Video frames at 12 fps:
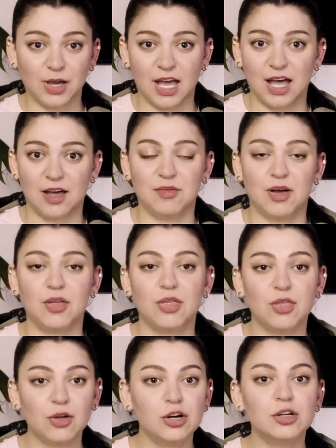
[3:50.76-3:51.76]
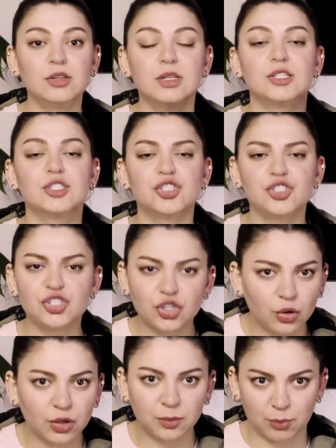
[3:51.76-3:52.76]
you have a third
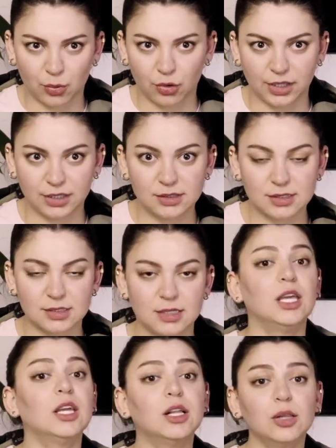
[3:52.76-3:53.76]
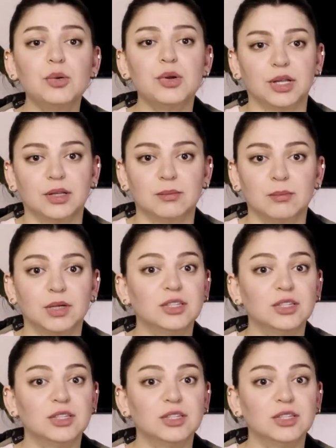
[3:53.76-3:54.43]
strong point, include it,